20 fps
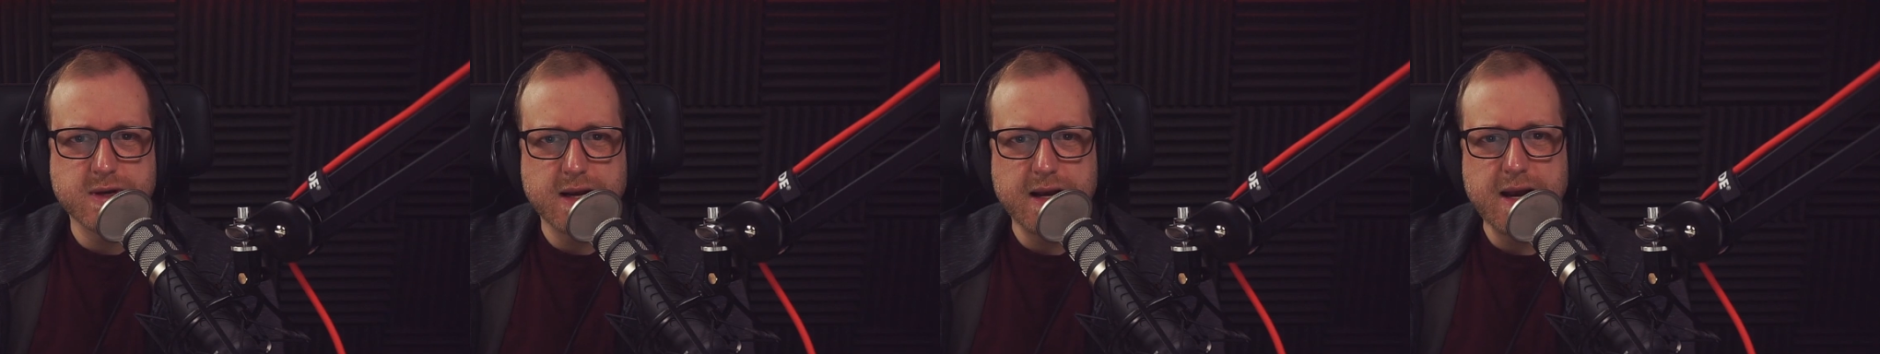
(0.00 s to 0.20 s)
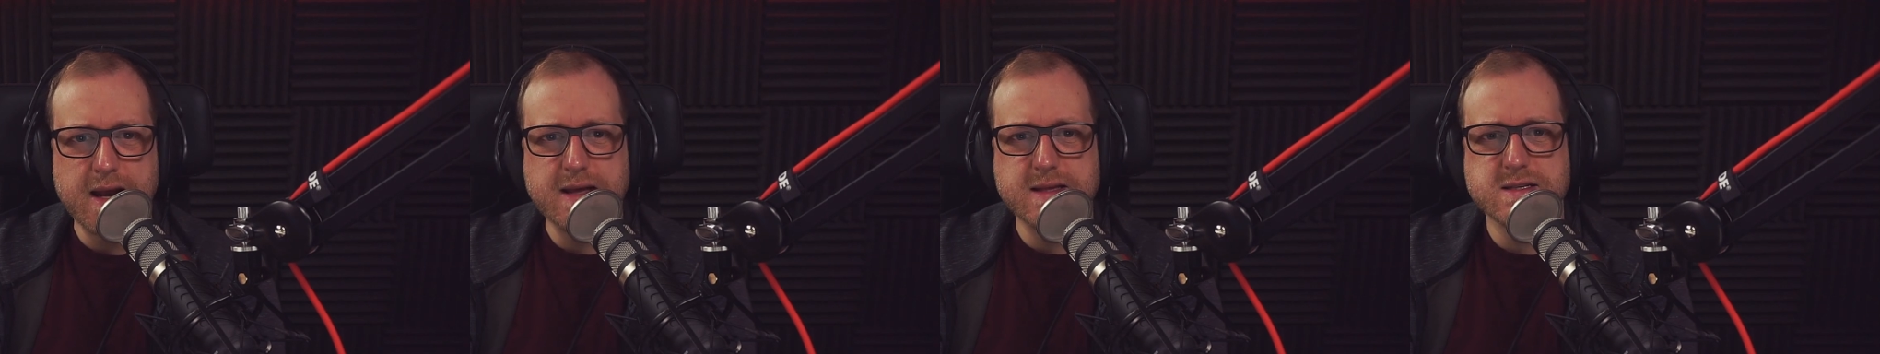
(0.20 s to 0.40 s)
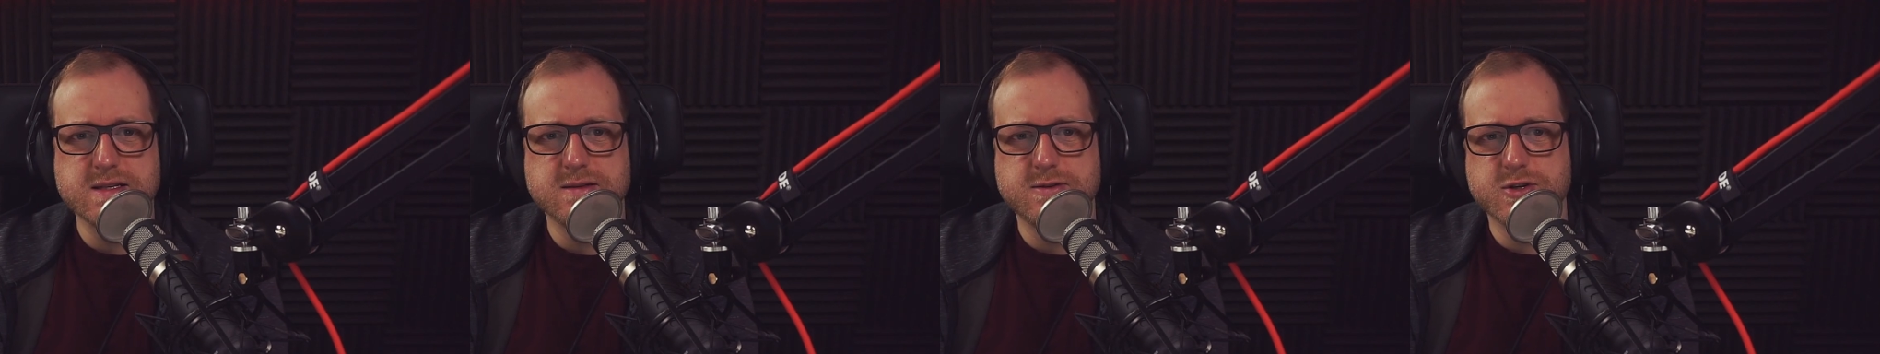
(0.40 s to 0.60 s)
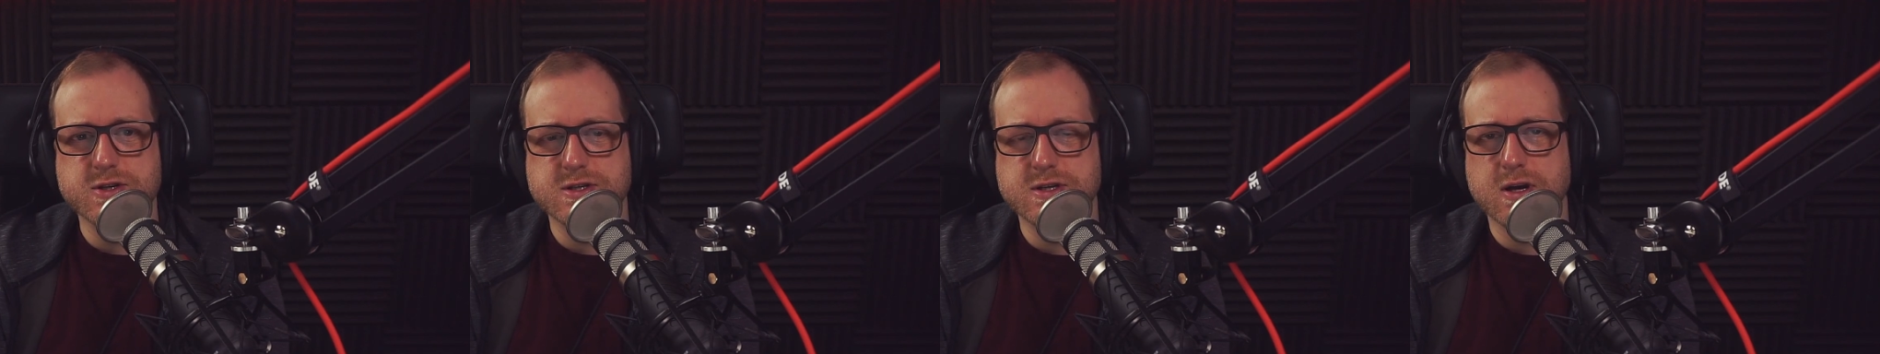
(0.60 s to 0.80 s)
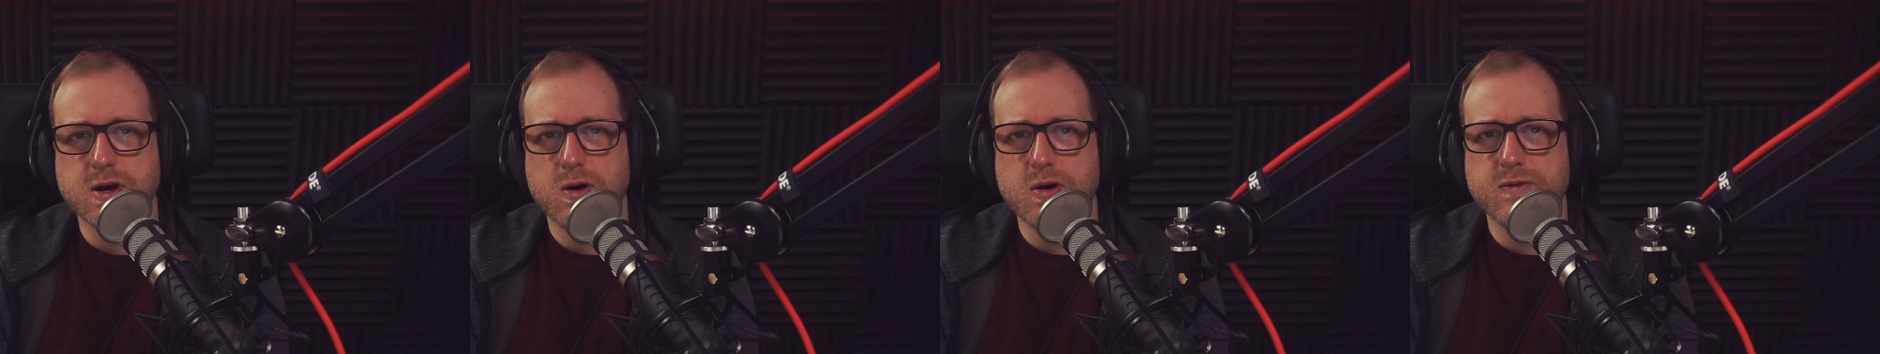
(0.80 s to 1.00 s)
let's
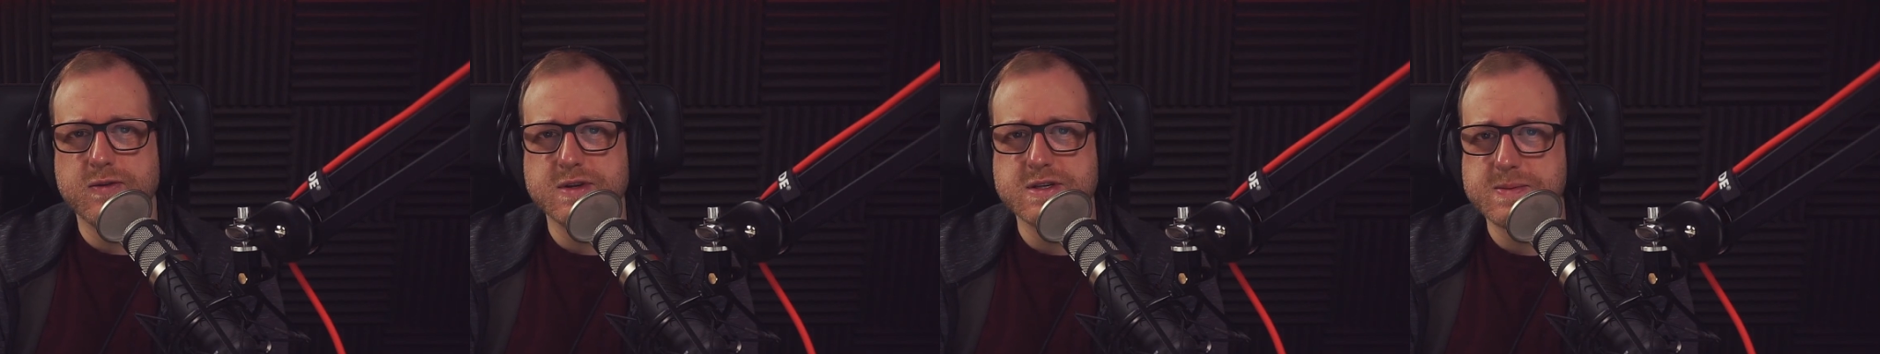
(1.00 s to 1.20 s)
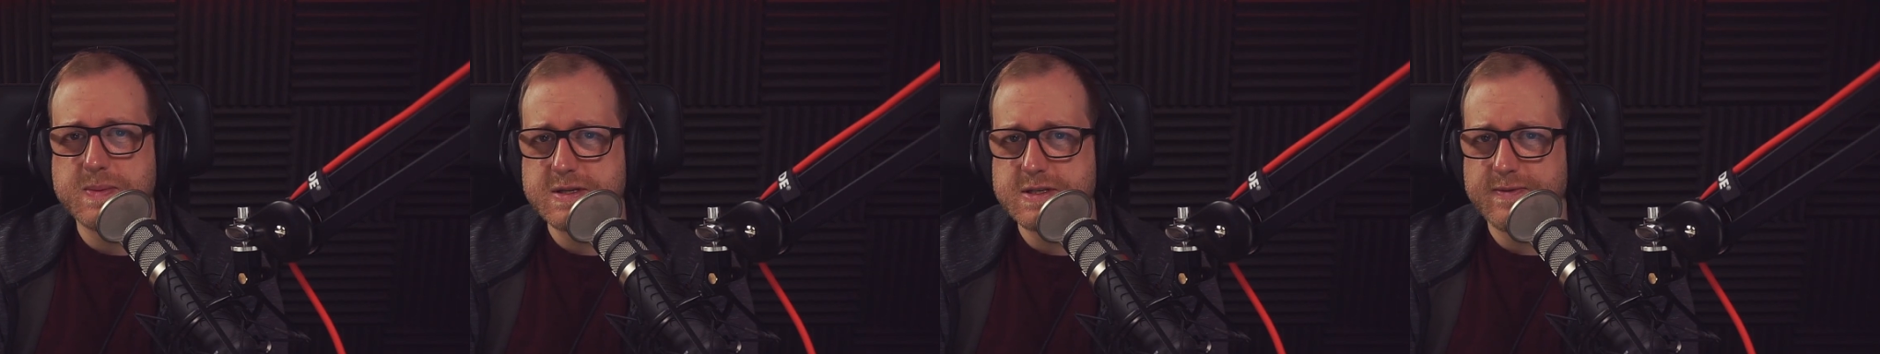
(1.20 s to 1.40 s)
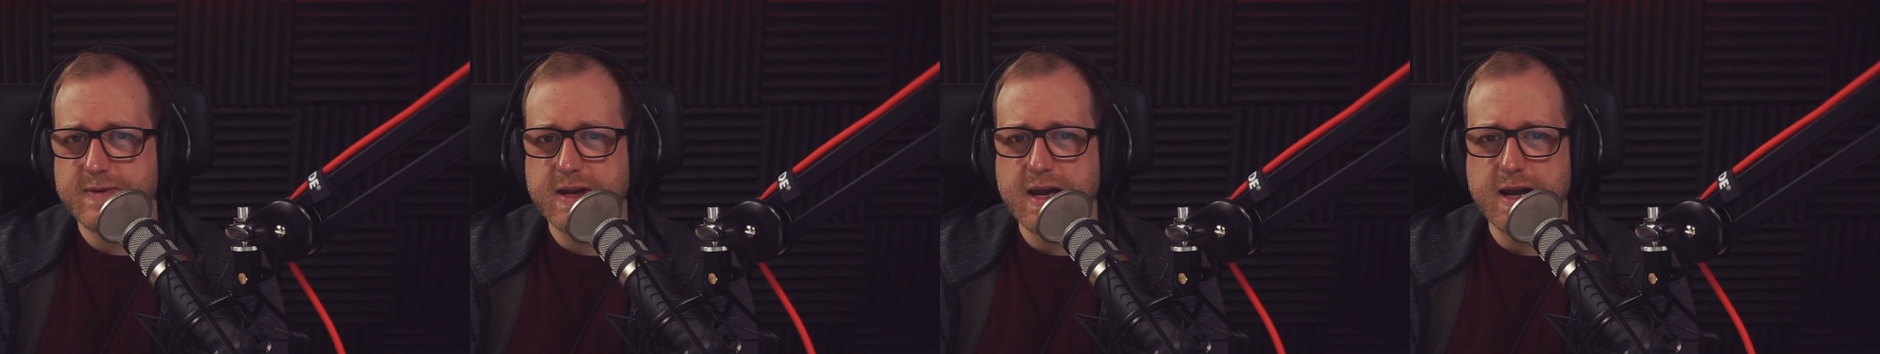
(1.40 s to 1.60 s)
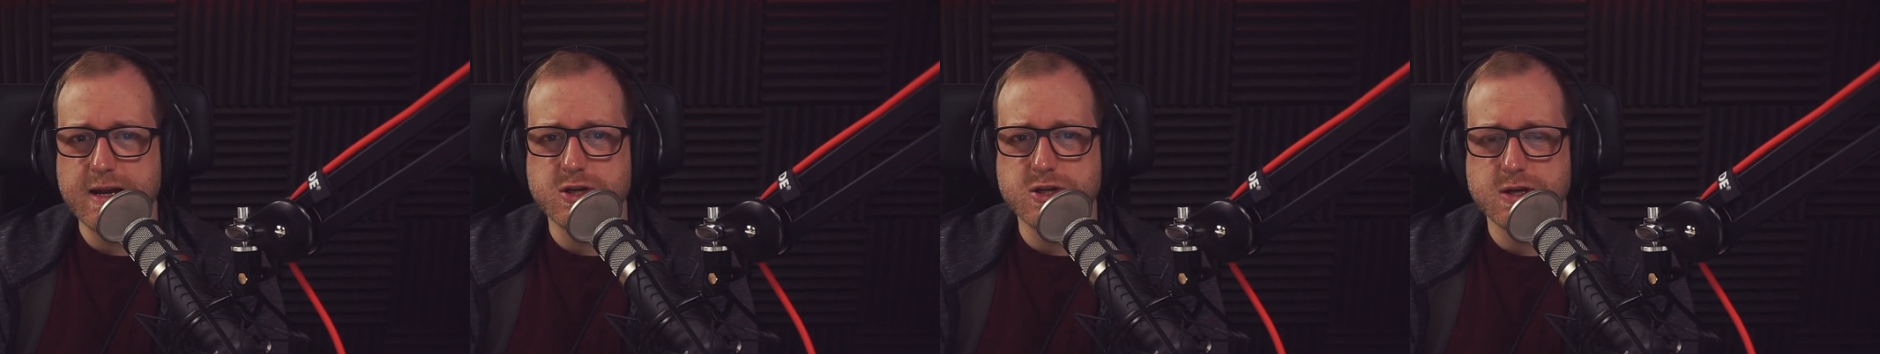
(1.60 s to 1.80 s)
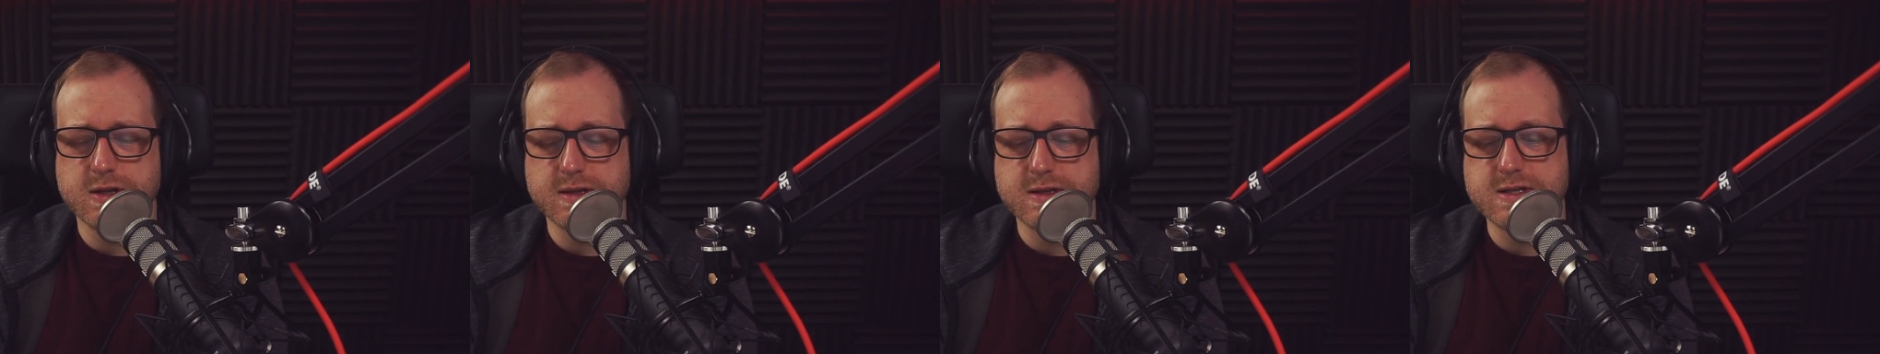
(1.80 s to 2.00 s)
just go over the
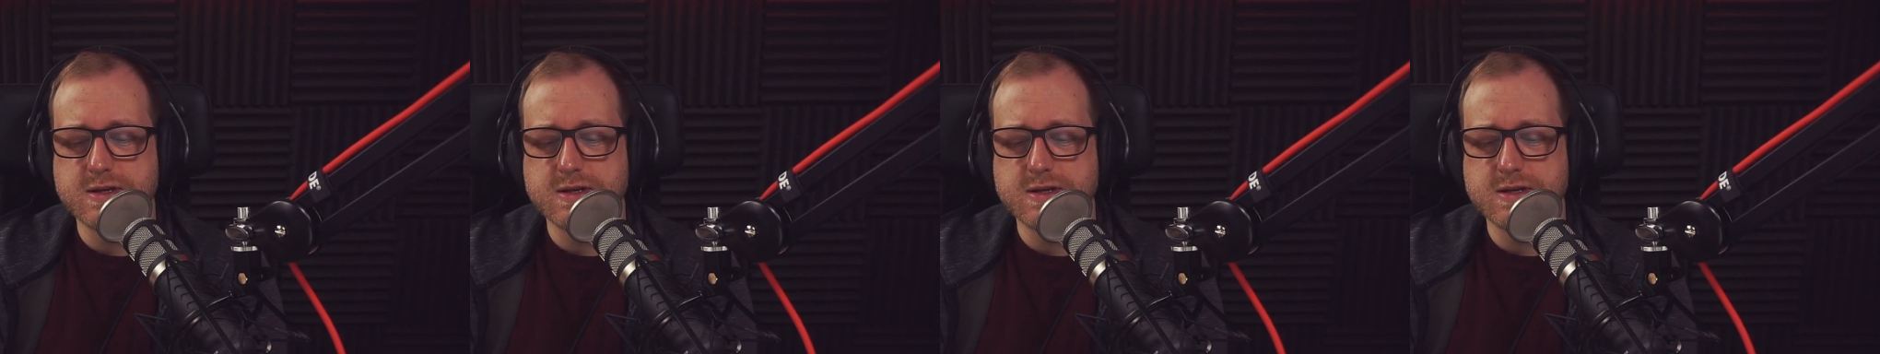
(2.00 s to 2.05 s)
specifications.